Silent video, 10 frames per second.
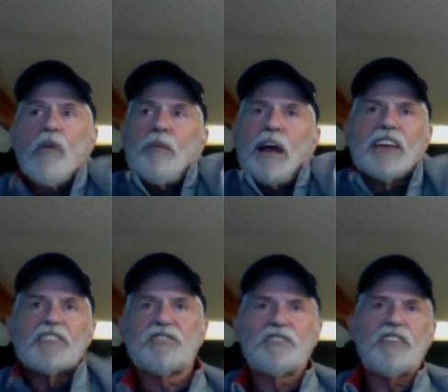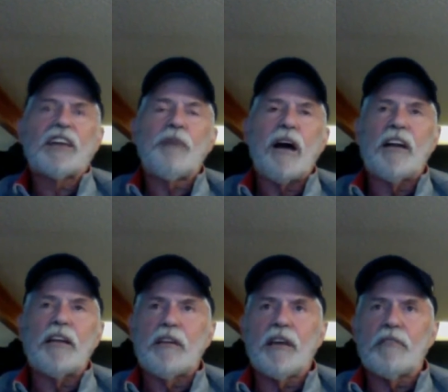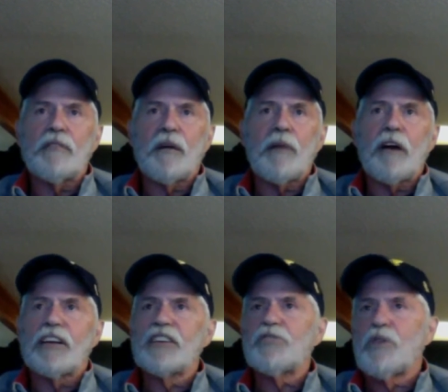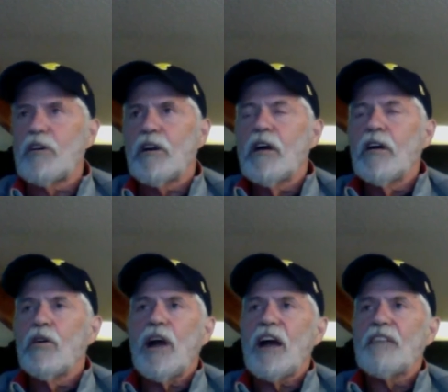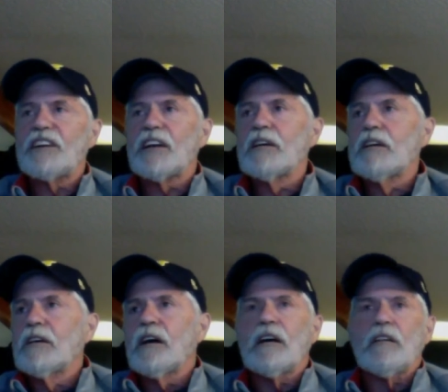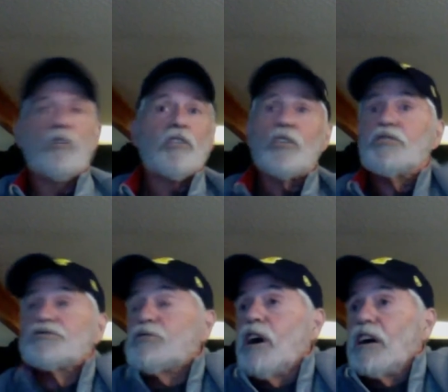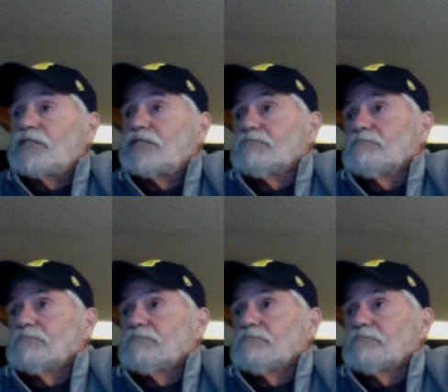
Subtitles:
my kids thinking about kids who are having or using drugs.